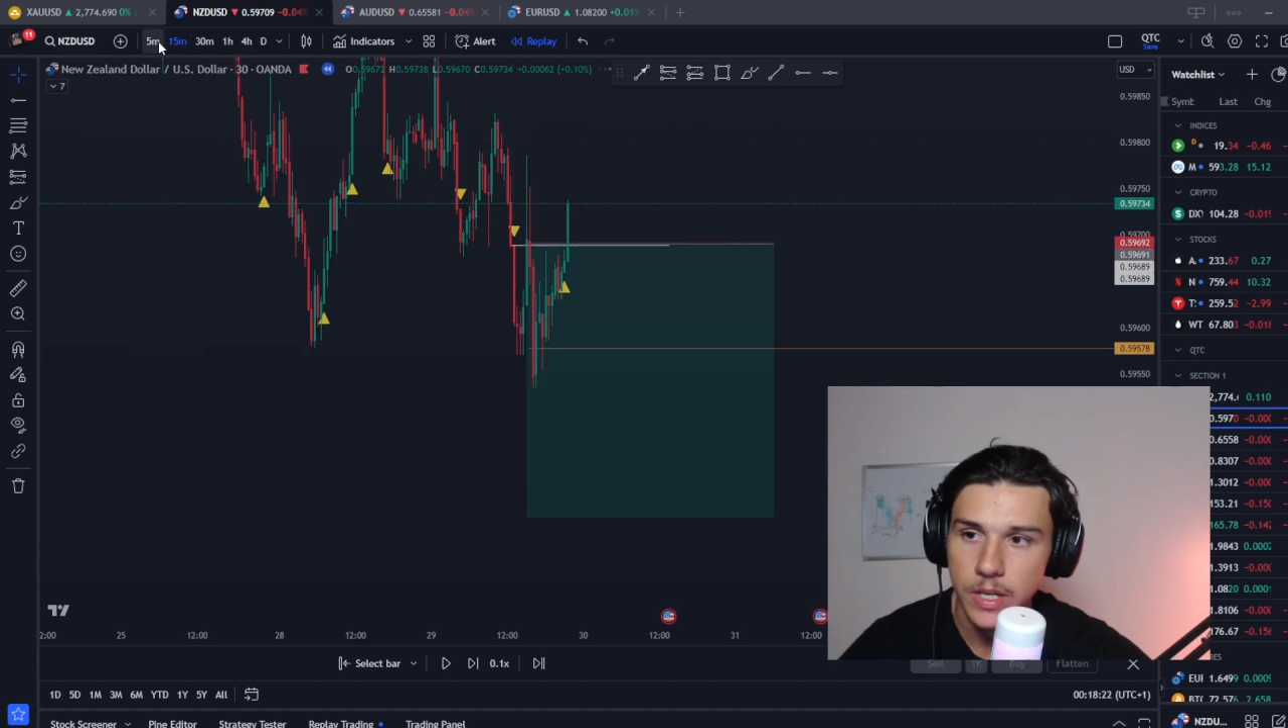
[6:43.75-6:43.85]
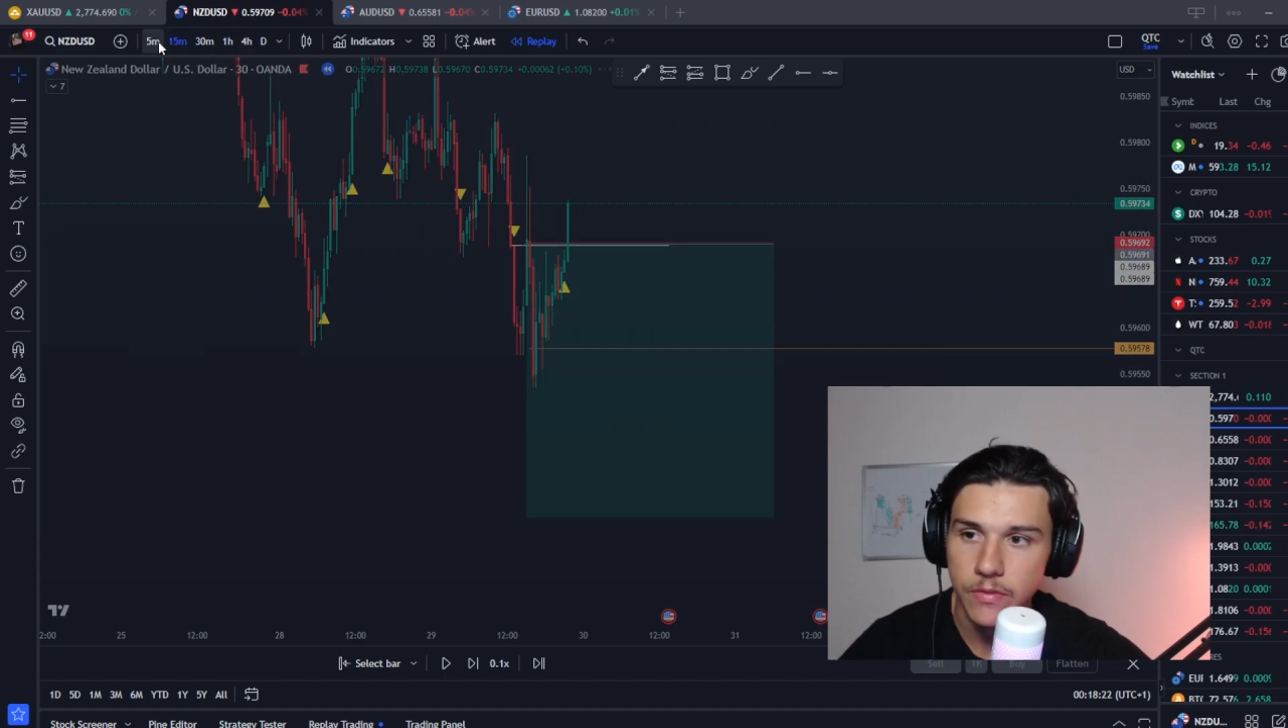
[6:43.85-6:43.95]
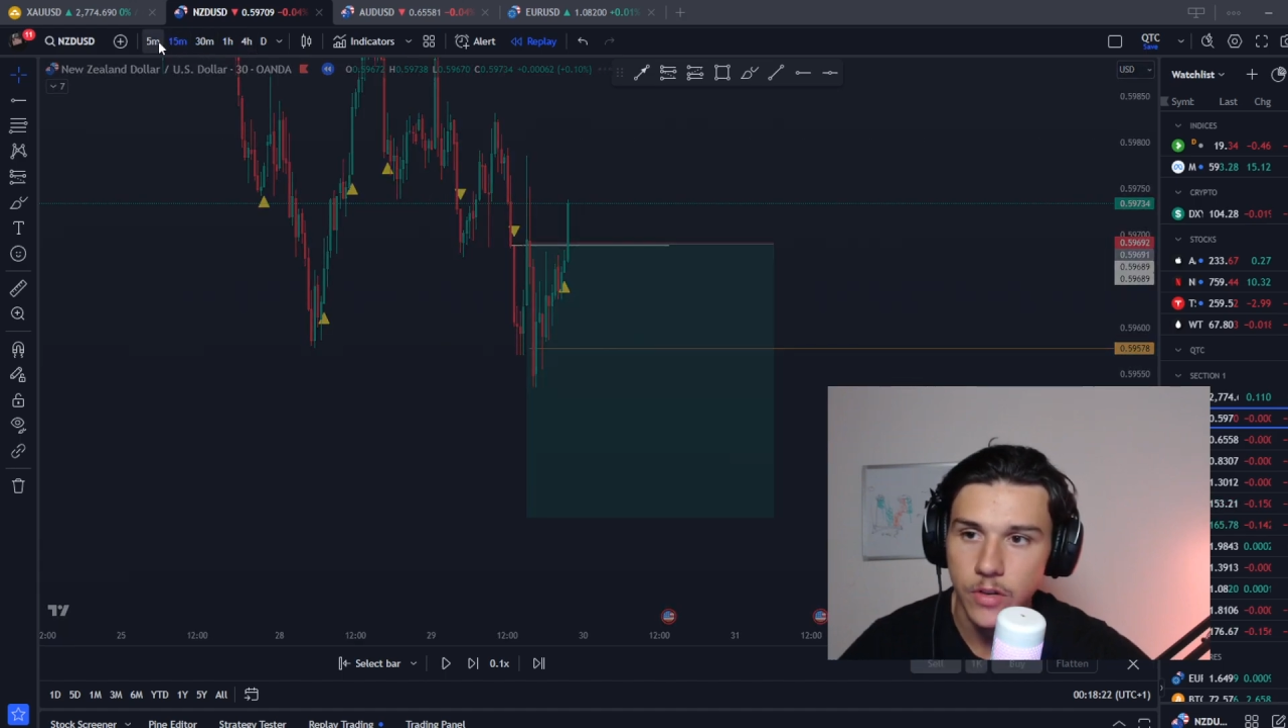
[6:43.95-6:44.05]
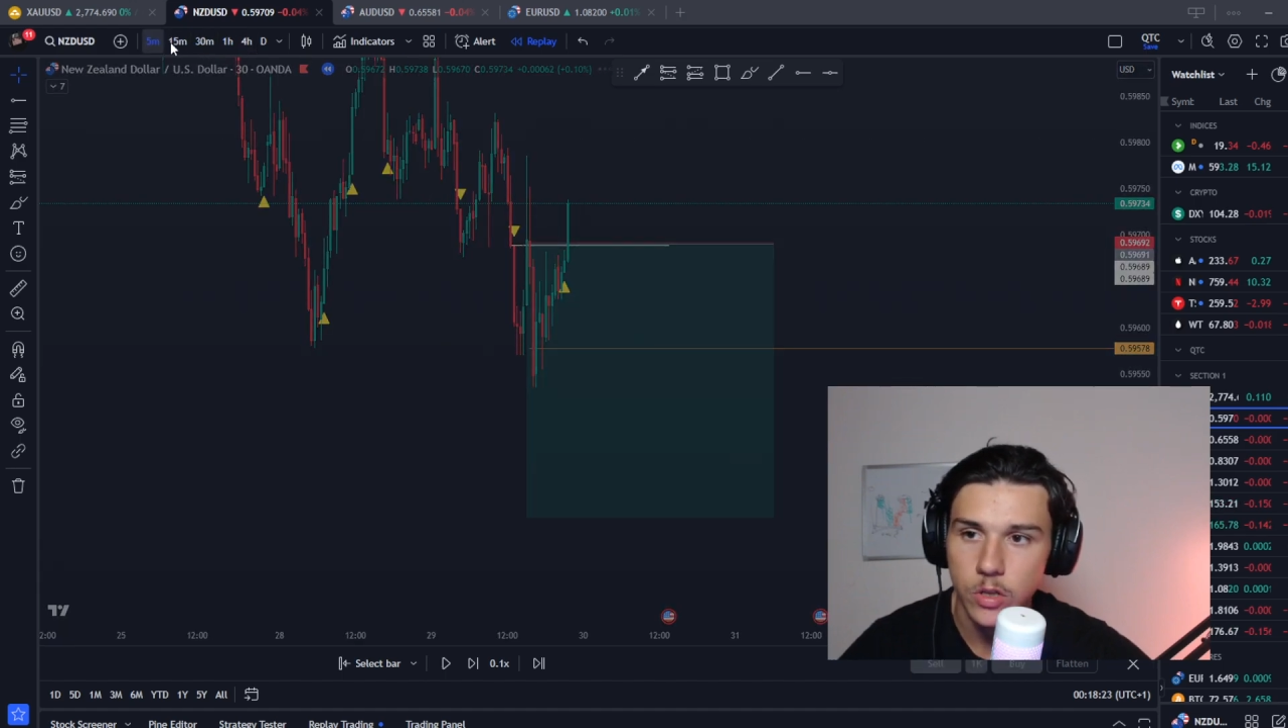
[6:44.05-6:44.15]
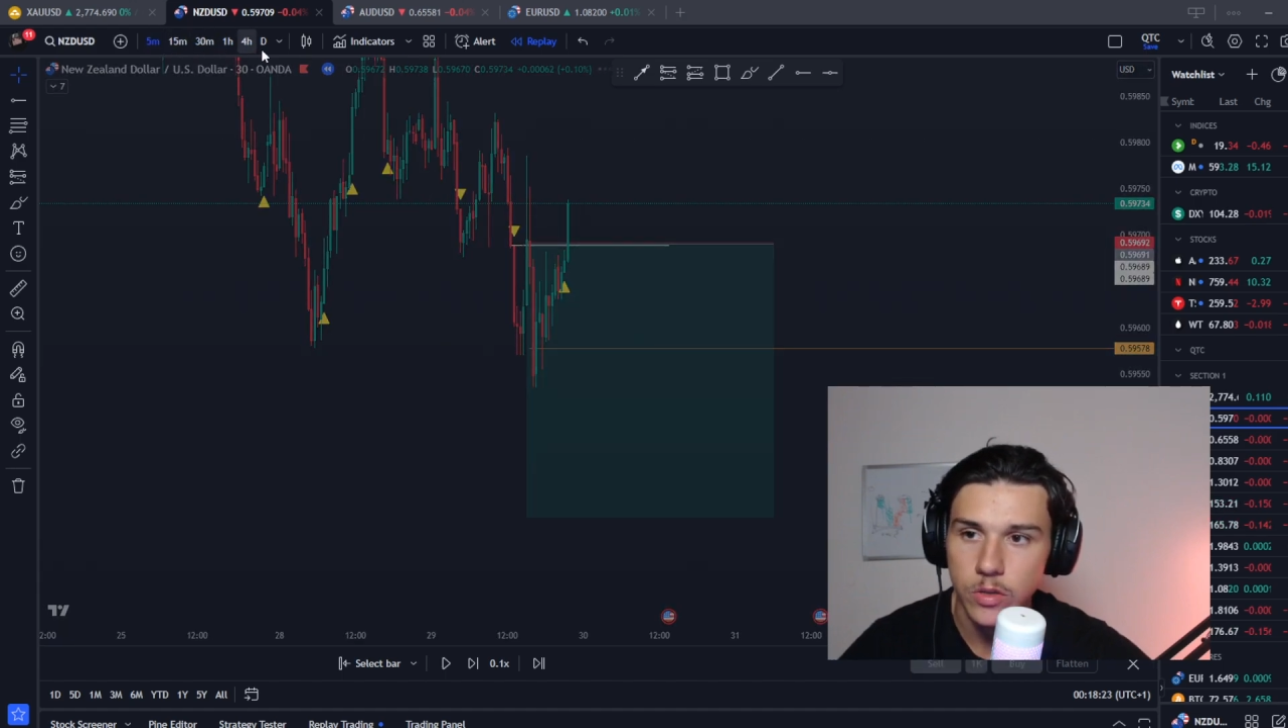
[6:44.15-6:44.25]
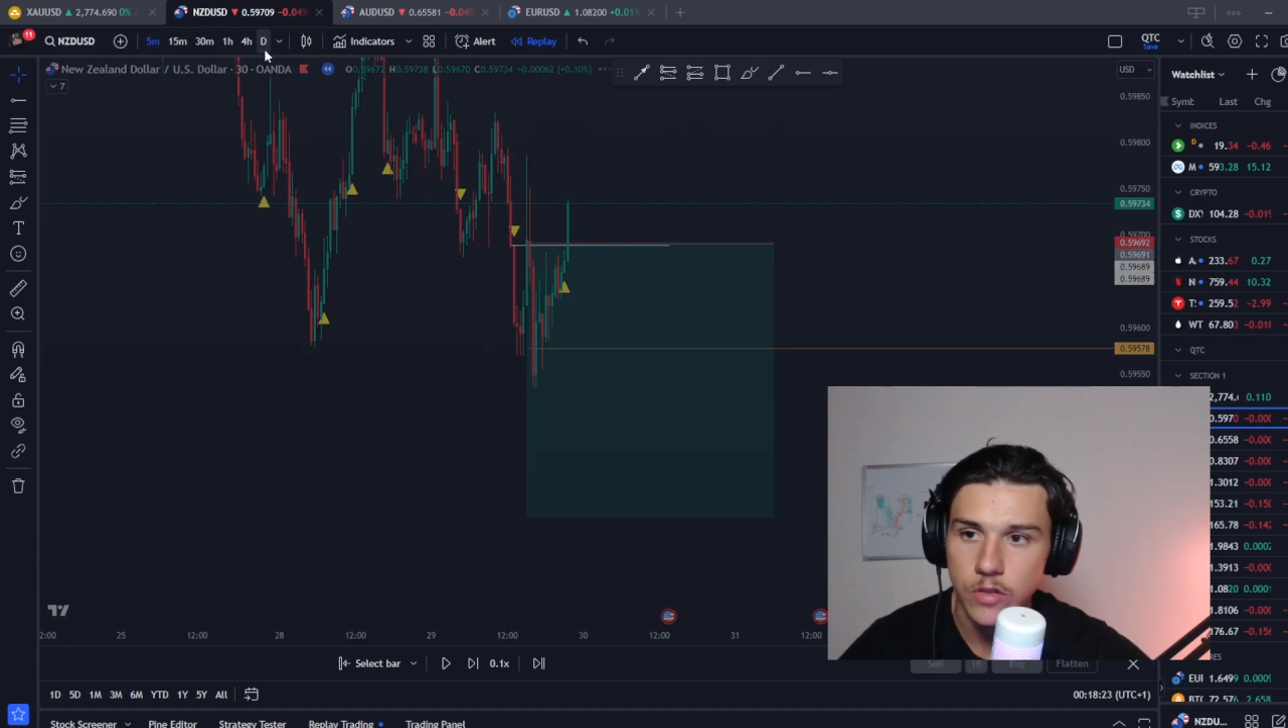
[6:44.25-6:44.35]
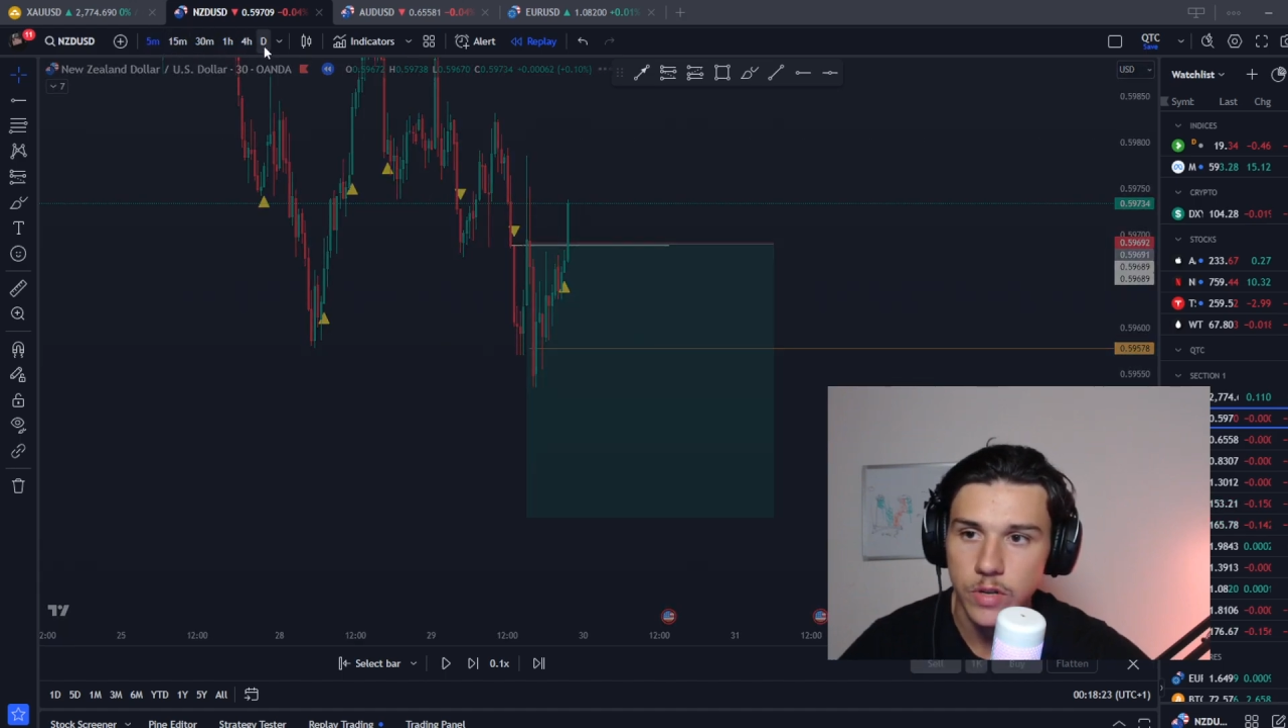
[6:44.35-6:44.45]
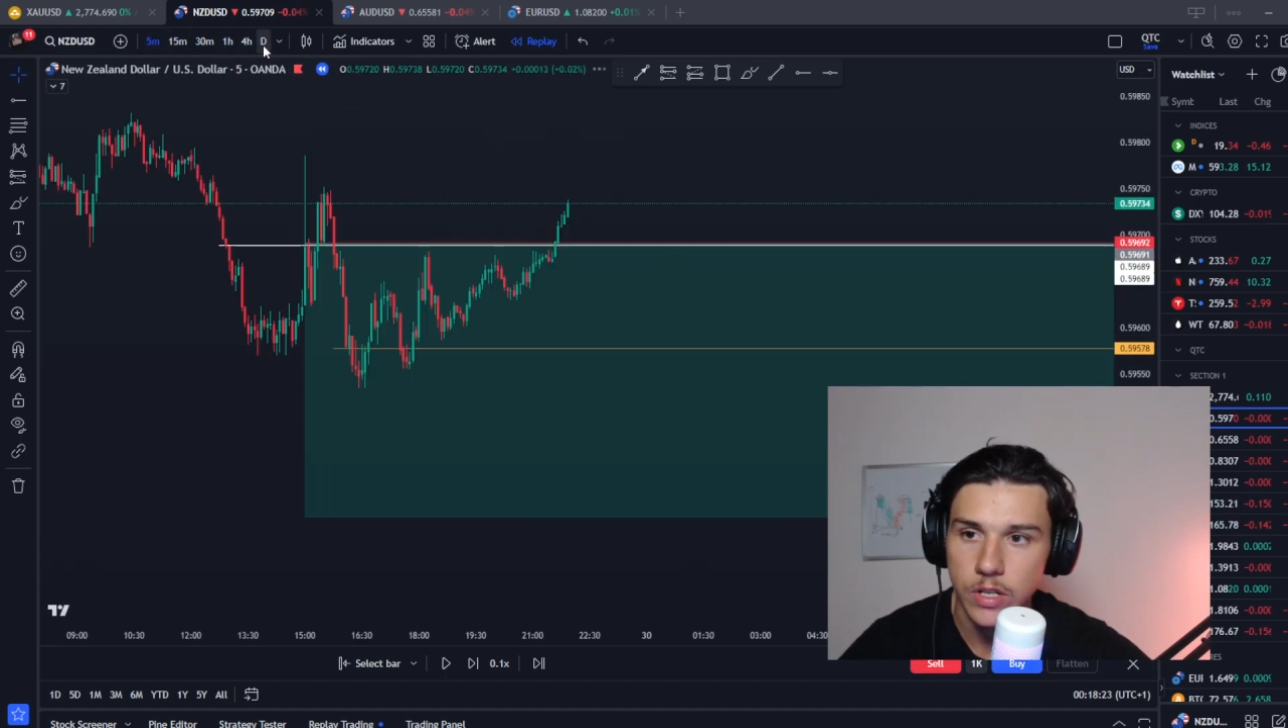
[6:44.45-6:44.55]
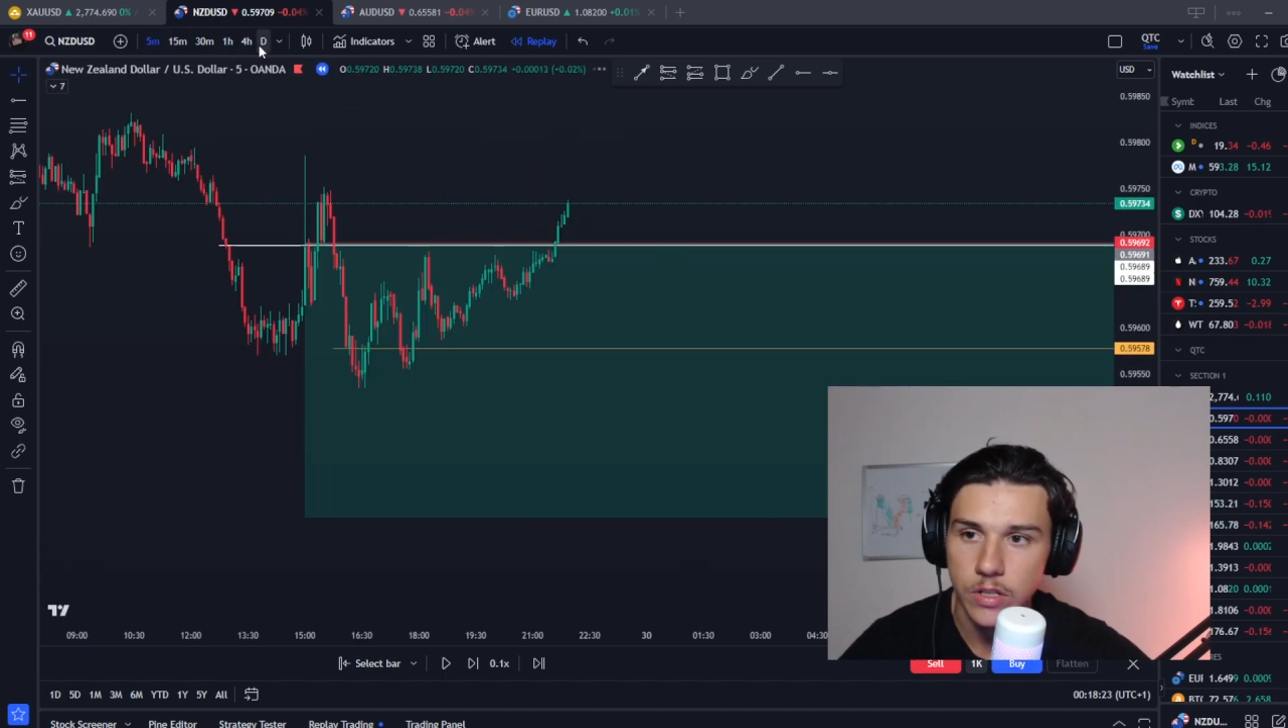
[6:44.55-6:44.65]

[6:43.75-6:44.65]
following the trend on the